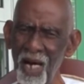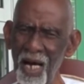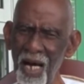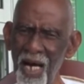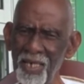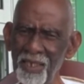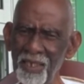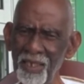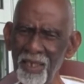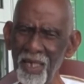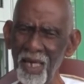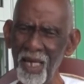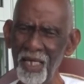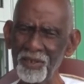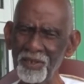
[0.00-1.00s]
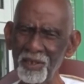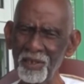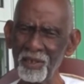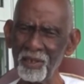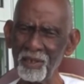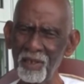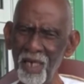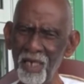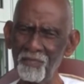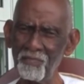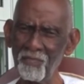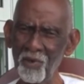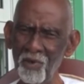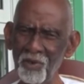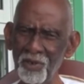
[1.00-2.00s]
highly ethical and
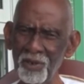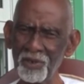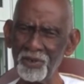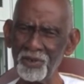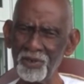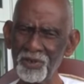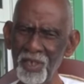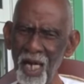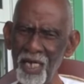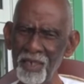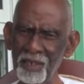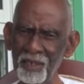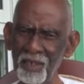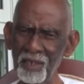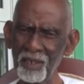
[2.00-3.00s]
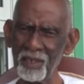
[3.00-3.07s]
moral society?